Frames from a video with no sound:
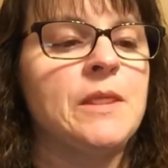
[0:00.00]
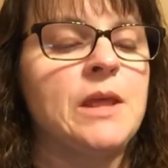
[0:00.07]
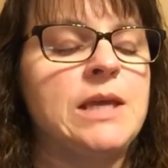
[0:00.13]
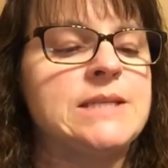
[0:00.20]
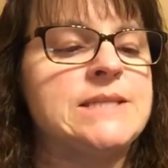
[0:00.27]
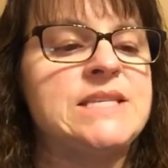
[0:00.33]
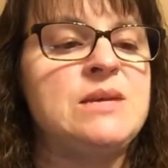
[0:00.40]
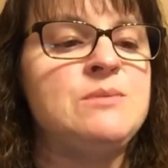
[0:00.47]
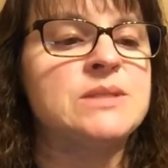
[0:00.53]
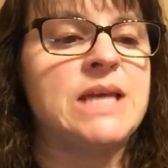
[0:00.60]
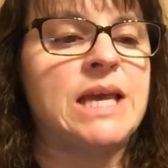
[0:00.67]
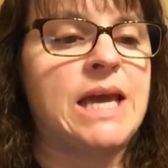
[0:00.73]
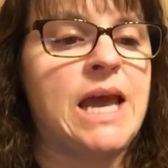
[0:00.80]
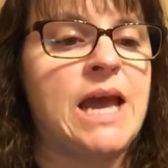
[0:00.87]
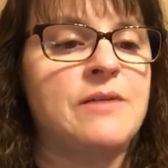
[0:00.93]
It seems
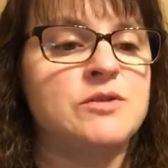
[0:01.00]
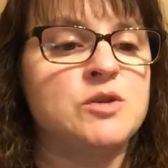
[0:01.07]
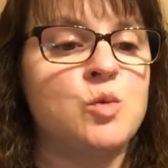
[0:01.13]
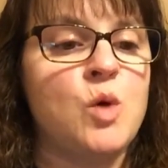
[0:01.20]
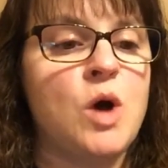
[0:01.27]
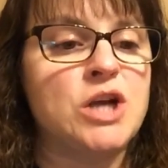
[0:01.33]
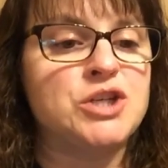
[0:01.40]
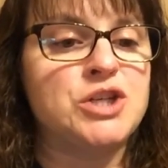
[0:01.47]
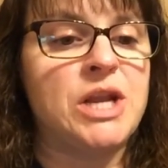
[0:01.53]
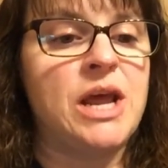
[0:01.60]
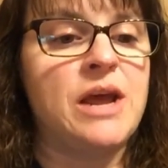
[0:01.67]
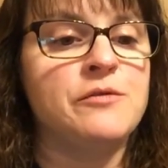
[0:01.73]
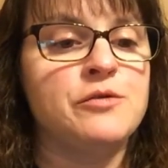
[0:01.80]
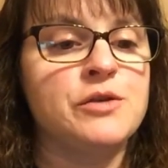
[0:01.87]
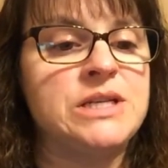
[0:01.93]
like I have to wash it
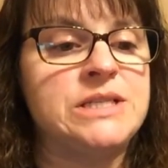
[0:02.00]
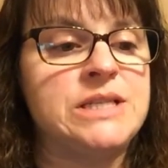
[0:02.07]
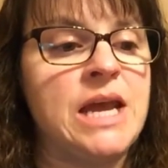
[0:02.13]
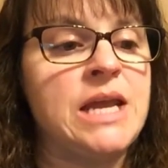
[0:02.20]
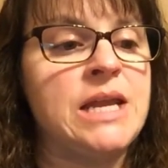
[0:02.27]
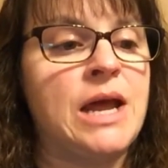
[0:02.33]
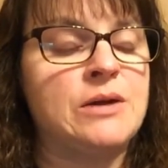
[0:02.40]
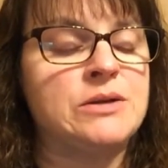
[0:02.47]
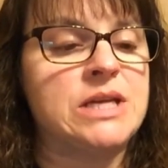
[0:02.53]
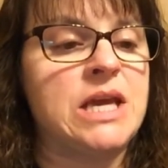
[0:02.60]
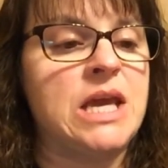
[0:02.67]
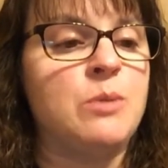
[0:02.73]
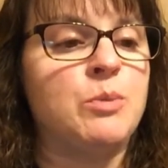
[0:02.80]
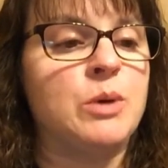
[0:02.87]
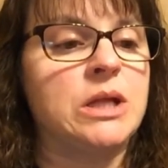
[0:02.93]
every day now to
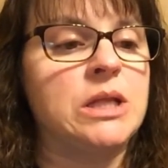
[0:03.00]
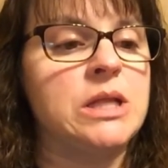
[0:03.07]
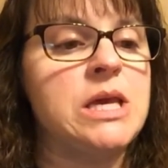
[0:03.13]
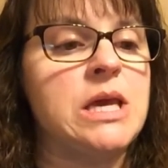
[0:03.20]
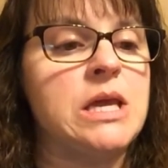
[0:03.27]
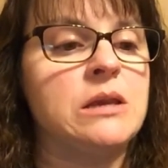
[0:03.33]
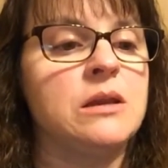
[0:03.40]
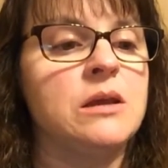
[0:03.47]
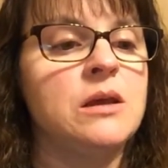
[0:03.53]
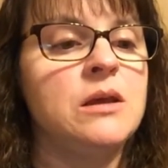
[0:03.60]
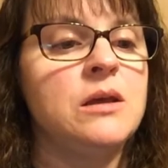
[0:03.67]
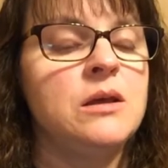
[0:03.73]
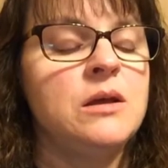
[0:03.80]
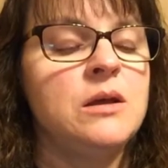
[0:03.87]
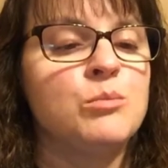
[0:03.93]
keep it clean,
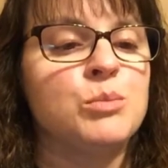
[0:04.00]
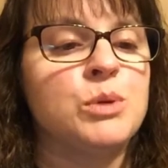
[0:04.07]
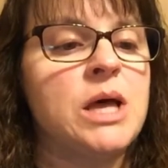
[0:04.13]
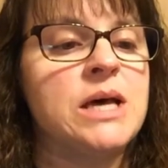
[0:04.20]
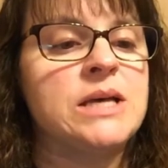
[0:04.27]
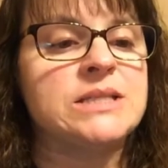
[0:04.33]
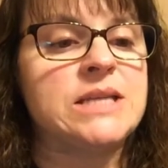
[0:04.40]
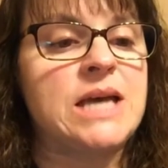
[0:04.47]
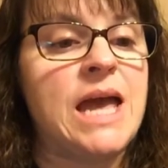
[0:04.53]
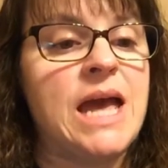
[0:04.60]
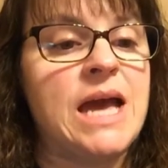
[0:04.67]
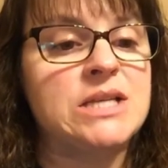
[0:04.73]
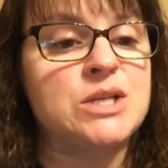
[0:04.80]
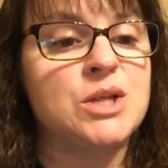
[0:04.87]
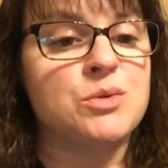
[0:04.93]
Plus, I
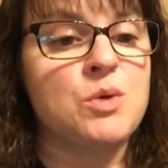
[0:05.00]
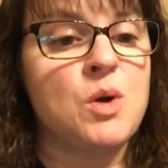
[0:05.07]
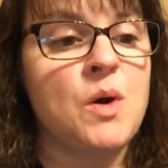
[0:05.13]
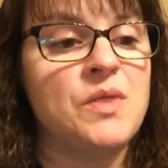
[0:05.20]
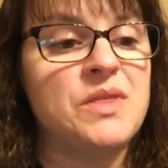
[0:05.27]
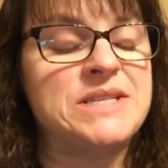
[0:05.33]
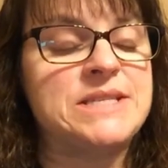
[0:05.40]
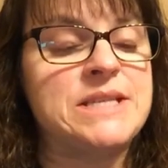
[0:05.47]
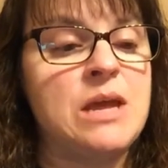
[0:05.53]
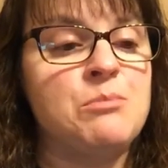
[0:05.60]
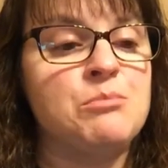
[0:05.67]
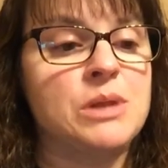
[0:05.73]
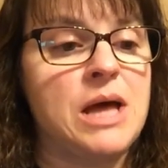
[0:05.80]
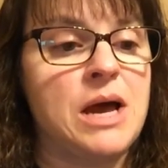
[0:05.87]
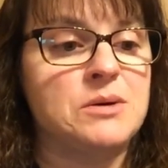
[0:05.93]
had to throw on the same
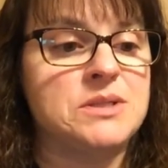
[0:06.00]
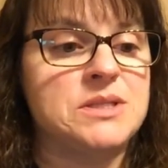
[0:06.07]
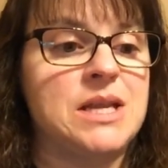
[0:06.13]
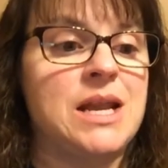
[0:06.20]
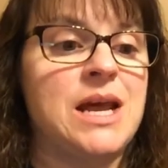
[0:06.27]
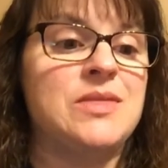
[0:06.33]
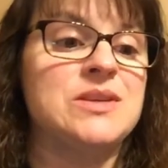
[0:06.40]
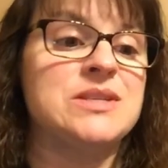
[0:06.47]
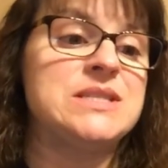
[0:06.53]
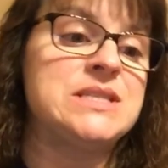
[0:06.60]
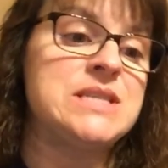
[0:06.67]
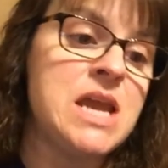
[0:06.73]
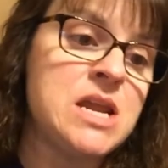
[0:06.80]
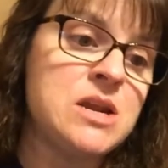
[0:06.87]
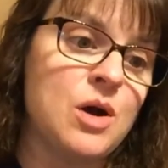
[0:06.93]
blouse that had the
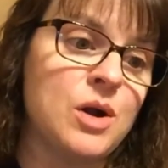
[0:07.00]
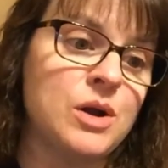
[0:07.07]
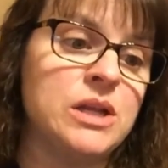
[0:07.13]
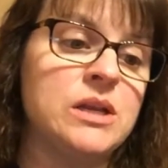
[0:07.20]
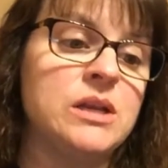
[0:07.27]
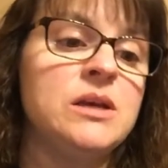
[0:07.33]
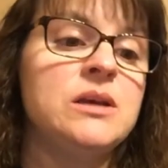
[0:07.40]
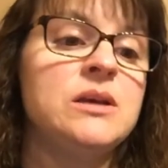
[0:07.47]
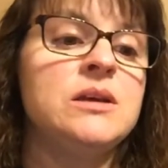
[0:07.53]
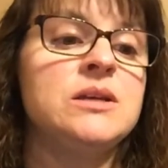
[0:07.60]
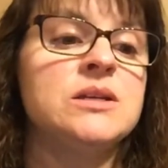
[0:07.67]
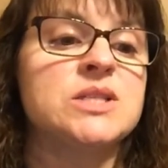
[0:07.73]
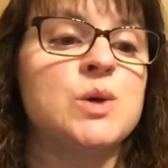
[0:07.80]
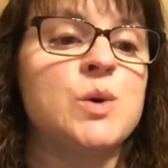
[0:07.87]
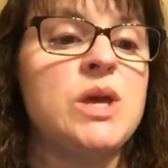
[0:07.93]
stain on it,
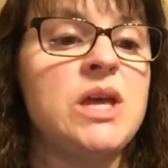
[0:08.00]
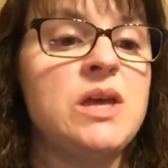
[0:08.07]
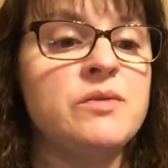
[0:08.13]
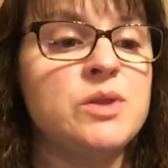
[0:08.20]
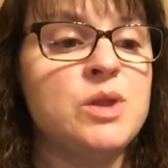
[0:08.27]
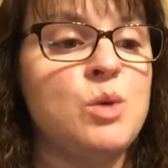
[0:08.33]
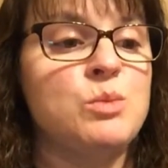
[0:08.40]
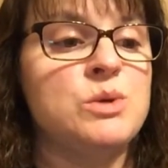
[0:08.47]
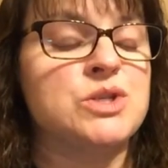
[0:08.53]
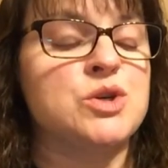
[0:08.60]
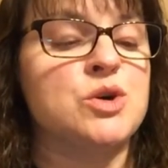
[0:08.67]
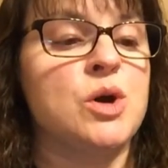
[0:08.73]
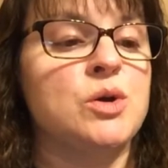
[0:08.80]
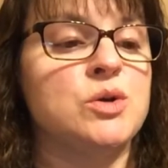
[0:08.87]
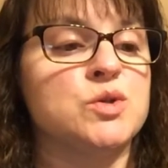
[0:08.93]
so even though Mr.
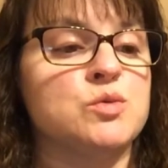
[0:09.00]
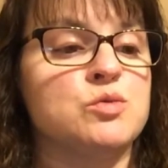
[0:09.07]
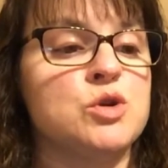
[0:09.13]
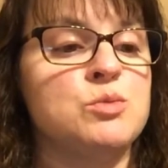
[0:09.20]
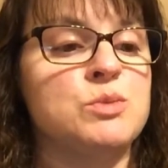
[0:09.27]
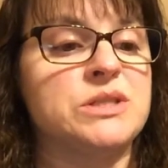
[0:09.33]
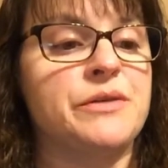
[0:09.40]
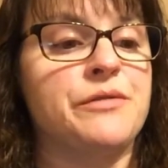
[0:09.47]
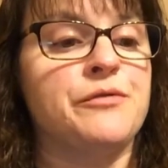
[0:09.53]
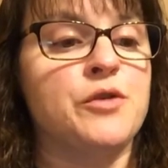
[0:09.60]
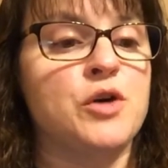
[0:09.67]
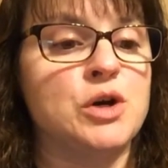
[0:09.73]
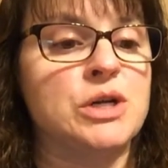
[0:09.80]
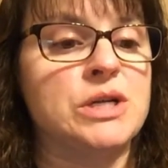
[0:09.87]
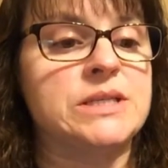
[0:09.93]
O's room is a
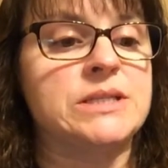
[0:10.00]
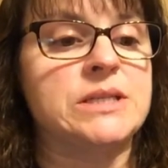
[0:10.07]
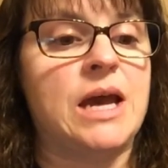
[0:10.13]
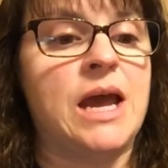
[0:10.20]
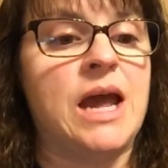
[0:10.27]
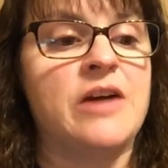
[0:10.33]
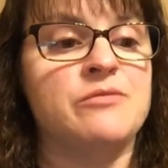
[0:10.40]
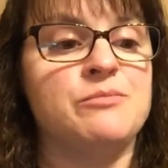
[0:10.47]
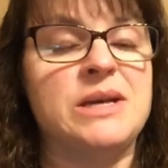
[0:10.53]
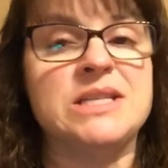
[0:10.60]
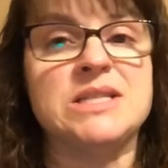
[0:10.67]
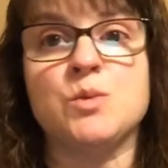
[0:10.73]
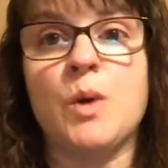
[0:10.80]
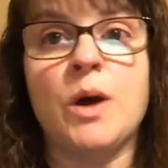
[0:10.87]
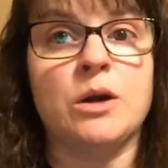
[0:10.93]
furnace, I have my
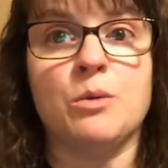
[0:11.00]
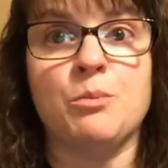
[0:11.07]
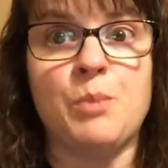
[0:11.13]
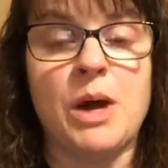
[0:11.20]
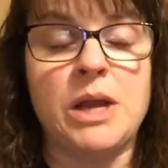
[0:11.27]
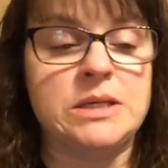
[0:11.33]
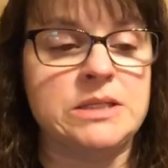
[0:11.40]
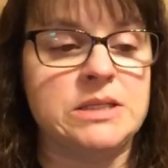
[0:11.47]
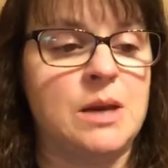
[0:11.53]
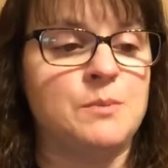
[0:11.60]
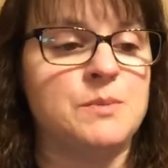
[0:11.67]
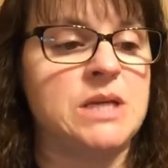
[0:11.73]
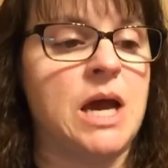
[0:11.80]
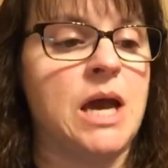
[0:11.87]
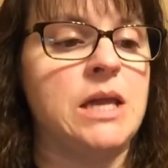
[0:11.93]
sweater buttoned up
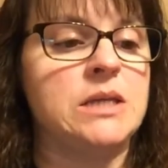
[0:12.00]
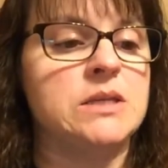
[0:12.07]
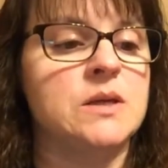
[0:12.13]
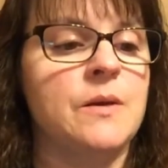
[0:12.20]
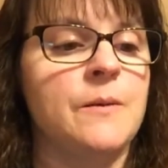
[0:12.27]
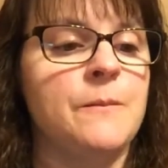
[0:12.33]
tight.